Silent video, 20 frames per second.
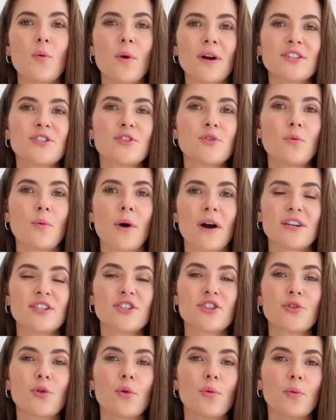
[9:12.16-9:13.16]
want to
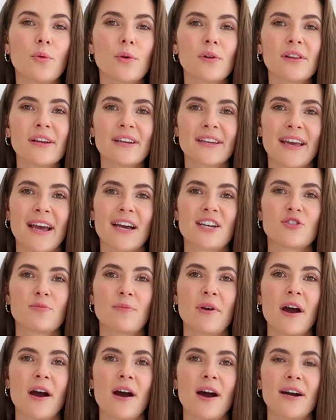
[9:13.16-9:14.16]
wash your wool and
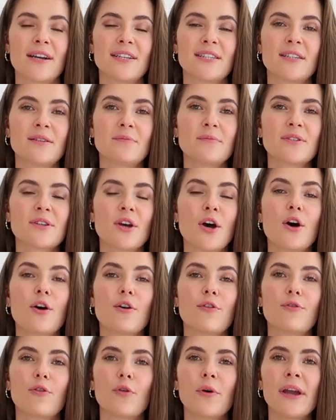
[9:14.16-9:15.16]
cashmere items
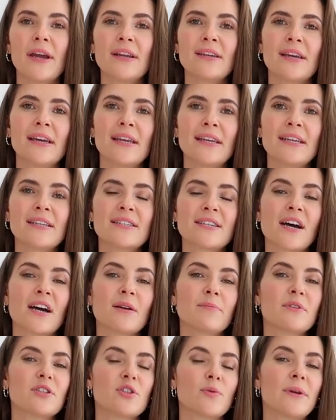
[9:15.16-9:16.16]
for in any
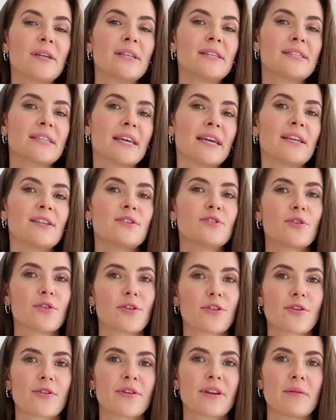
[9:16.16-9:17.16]
time between ten
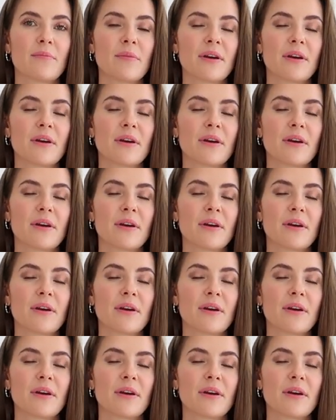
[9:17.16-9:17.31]
to thirty